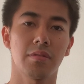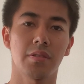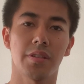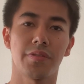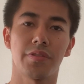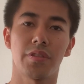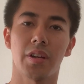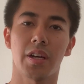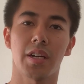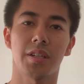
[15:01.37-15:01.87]

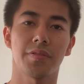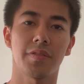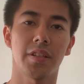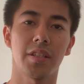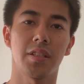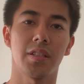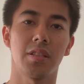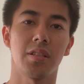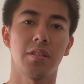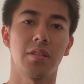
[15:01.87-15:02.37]
if you have
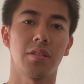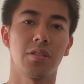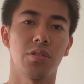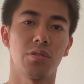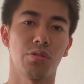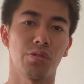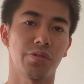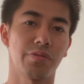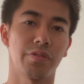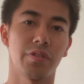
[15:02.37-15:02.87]
any
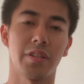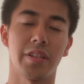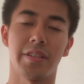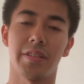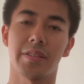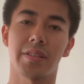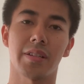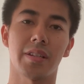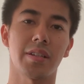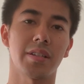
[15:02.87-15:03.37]
useful
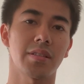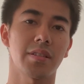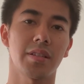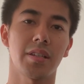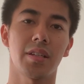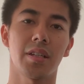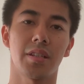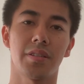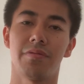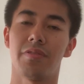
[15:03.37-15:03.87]
insights,
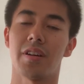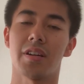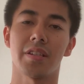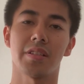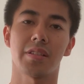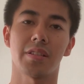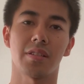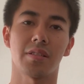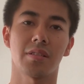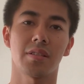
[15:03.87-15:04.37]

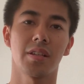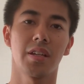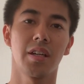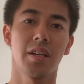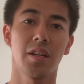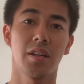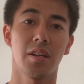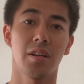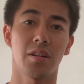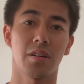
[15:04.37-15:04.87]
advices,
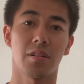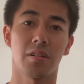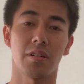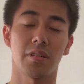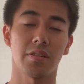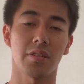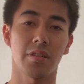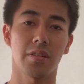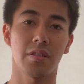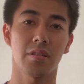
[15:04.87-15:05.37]

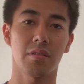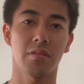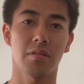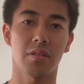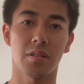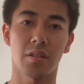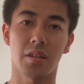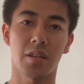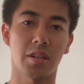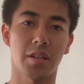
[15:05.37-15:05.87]
or
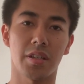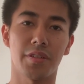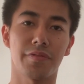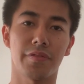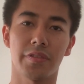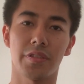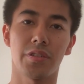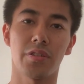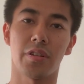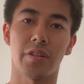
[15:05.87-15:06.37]
yeah, if
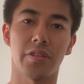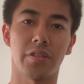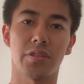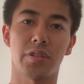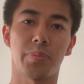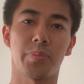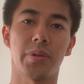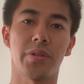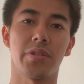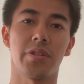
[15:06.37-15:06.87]
you're an
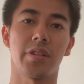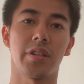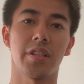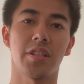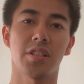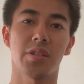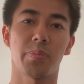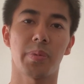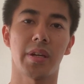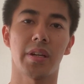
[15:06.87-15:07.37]
entrepreneur
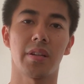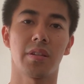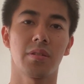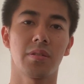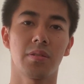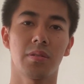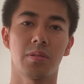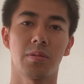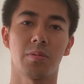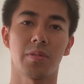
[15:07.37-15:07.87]
in Japan
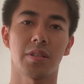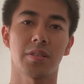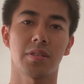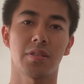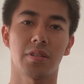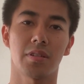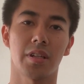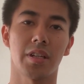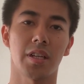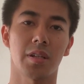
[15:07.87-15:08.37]
who wants
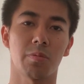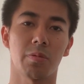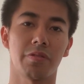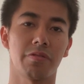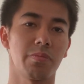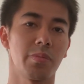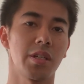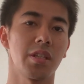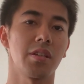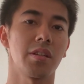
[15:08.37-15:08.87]
to connect
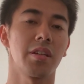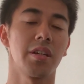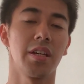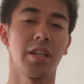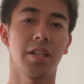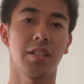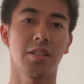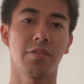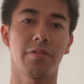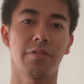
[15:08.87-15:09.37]
with me,
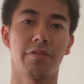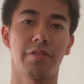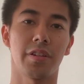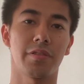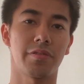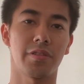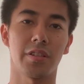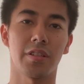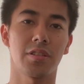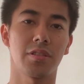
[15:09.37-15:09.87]
feel
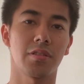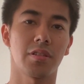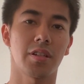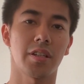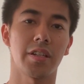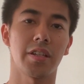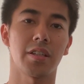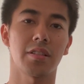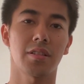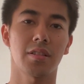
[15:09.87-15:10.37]
free to
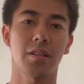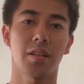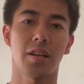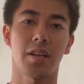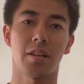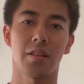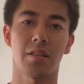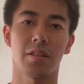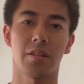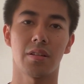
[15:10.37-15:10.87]
connect
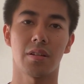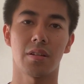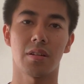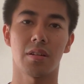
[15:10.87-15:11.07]
and